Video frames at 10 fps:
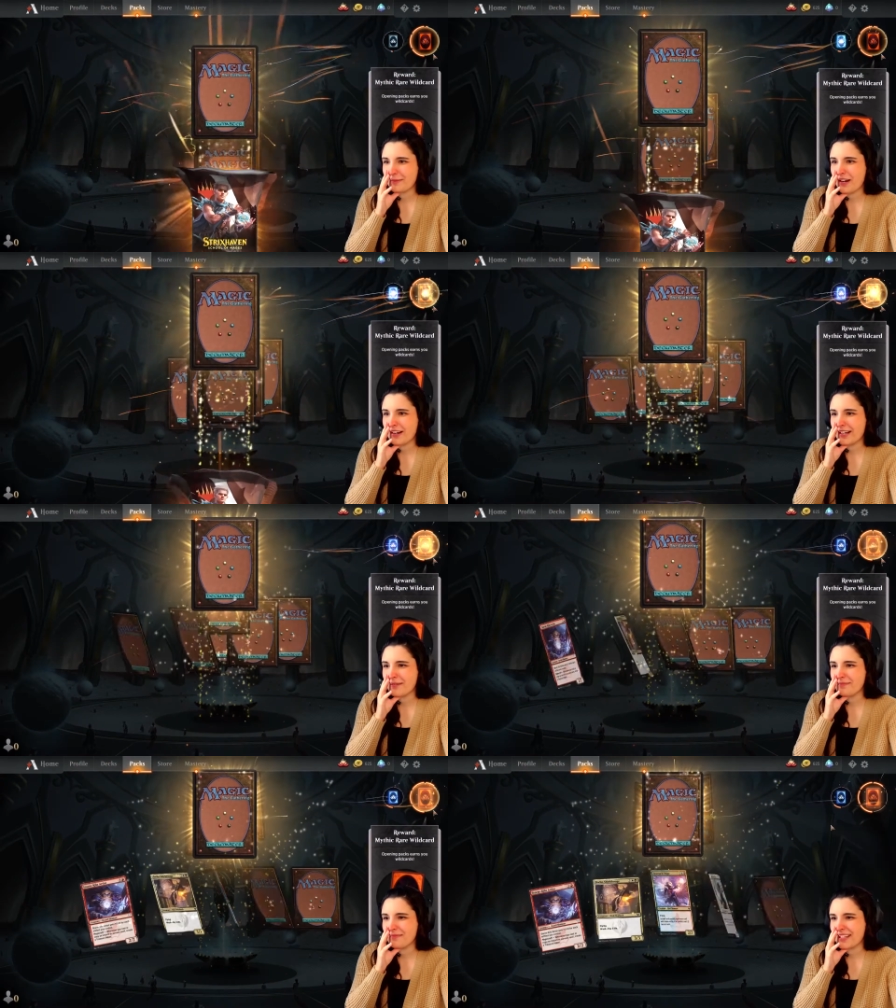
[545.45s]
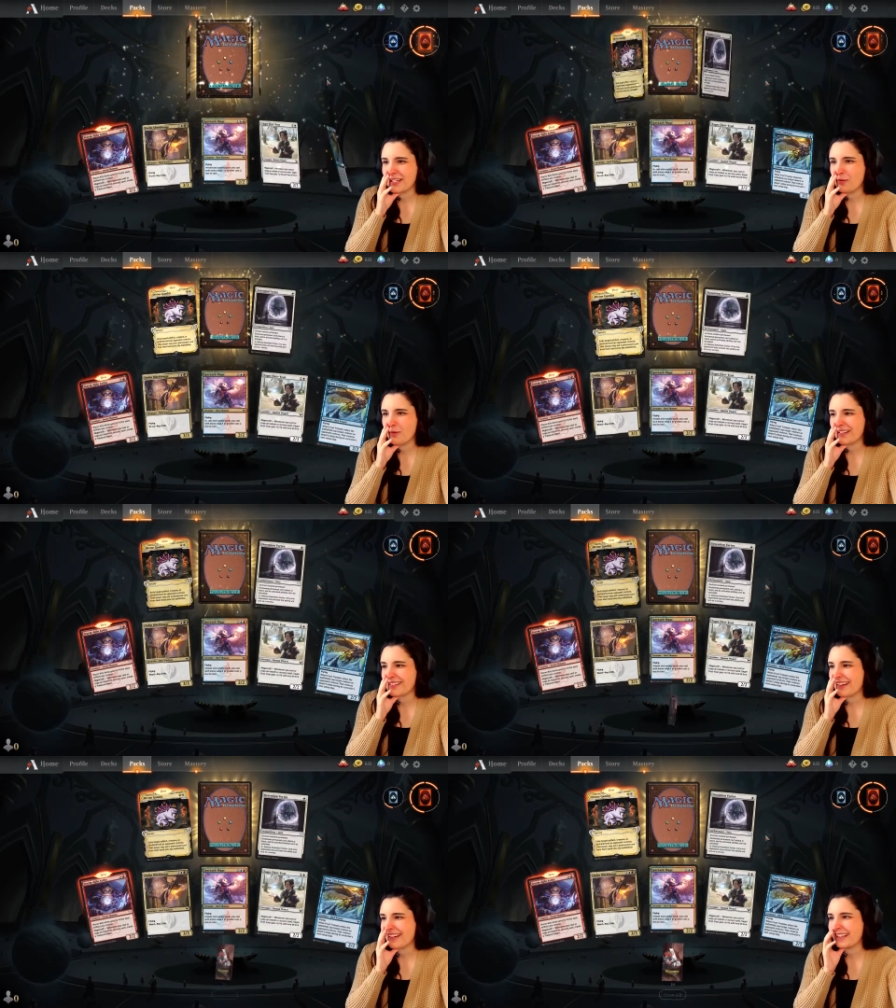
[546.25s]
our mythic wild
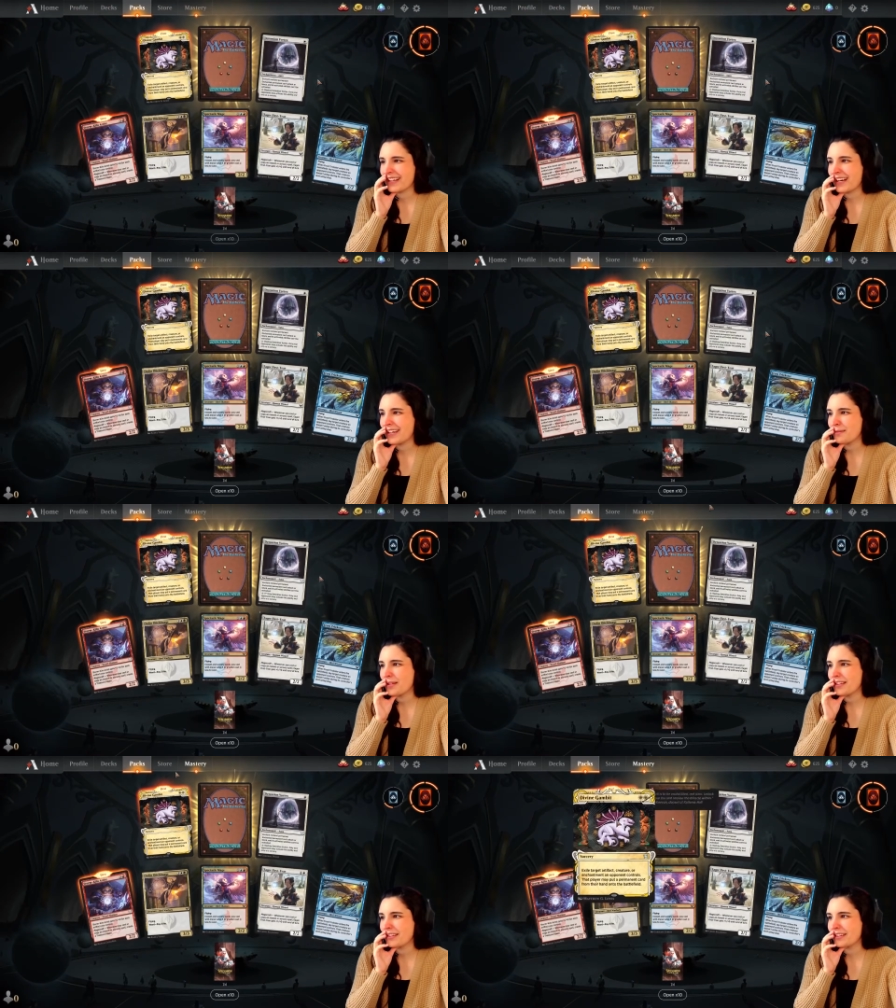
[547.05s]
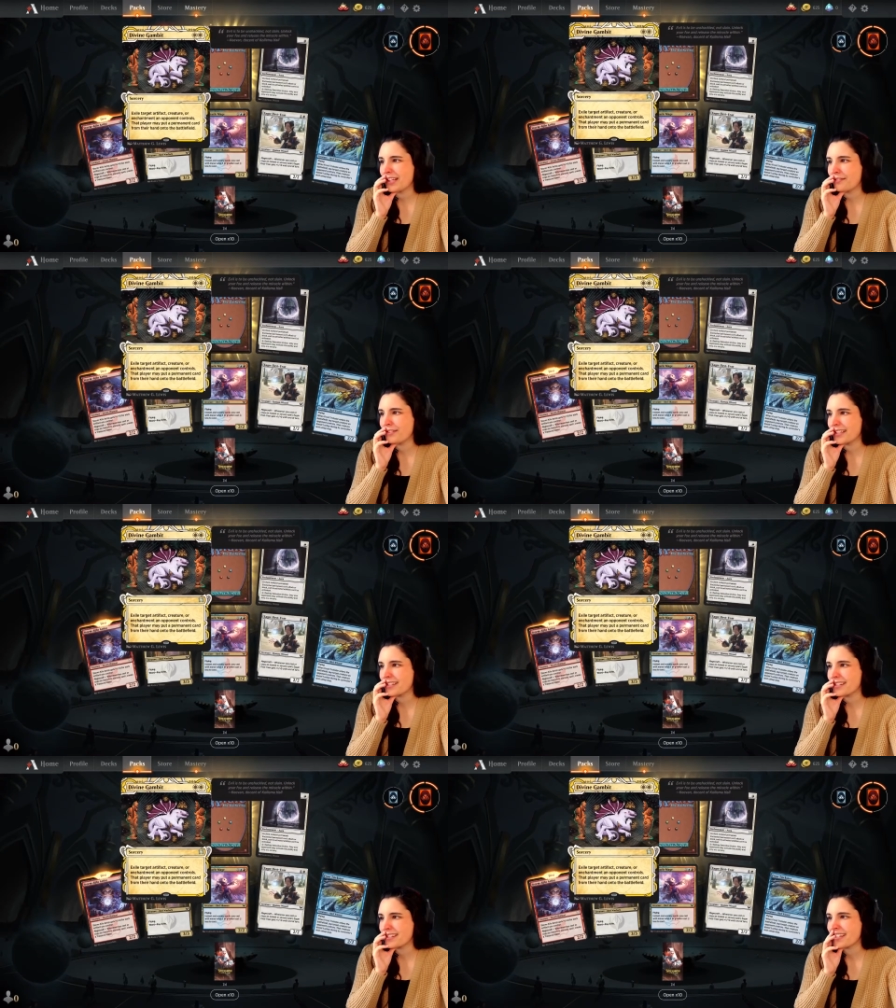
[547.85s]
card. I am loving
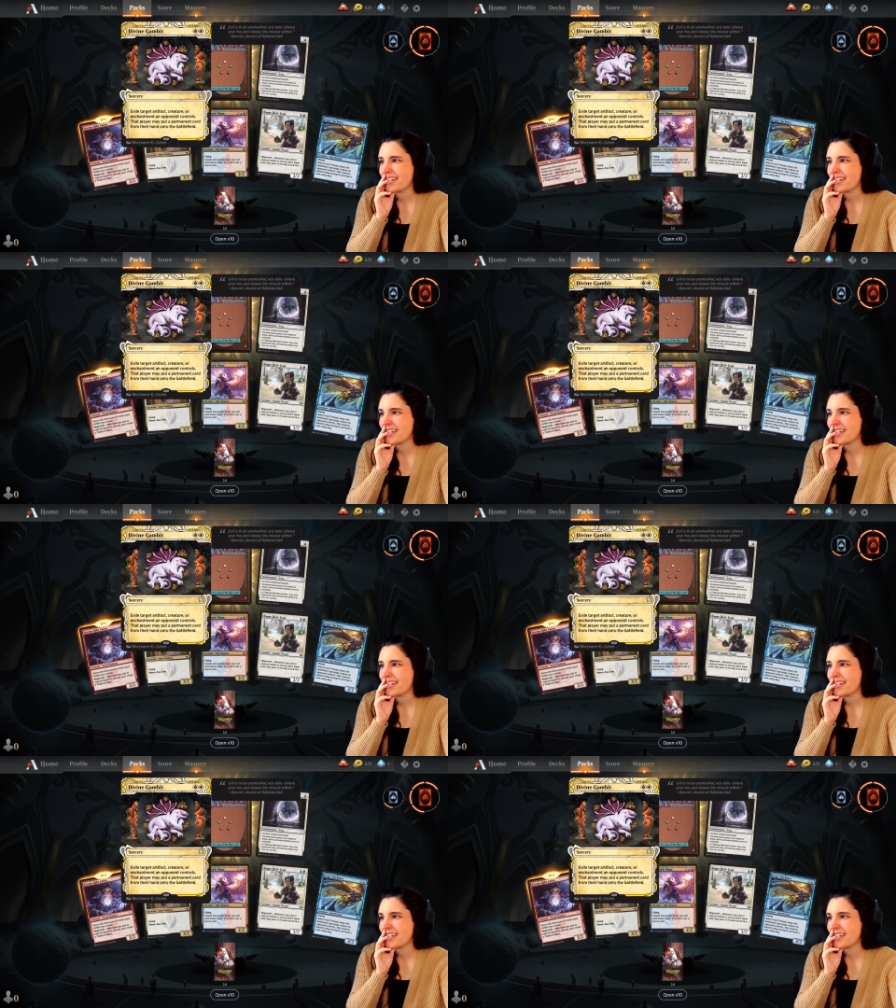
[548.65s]
this.